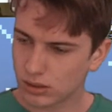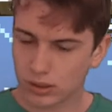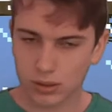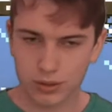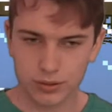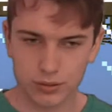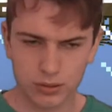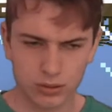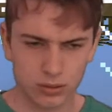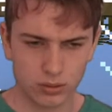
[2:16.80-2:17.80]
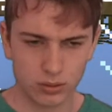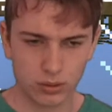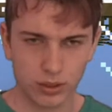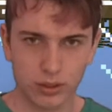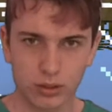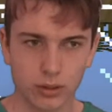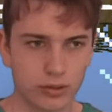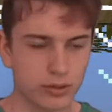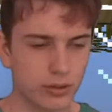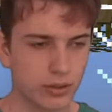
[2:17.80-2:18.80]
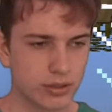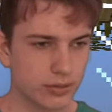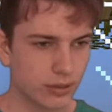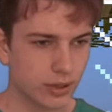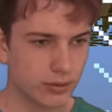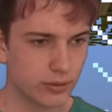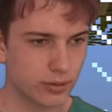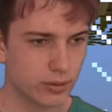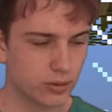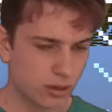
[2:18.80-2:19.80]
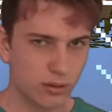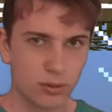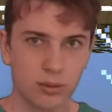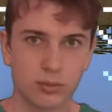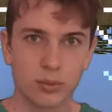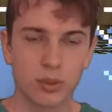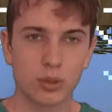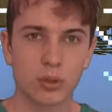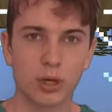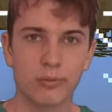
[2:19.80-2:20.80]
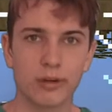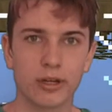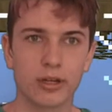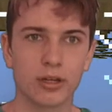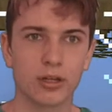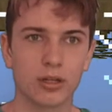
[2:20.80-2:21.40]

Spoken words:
I can't recall. All I know, I was the only survivor. But who am I?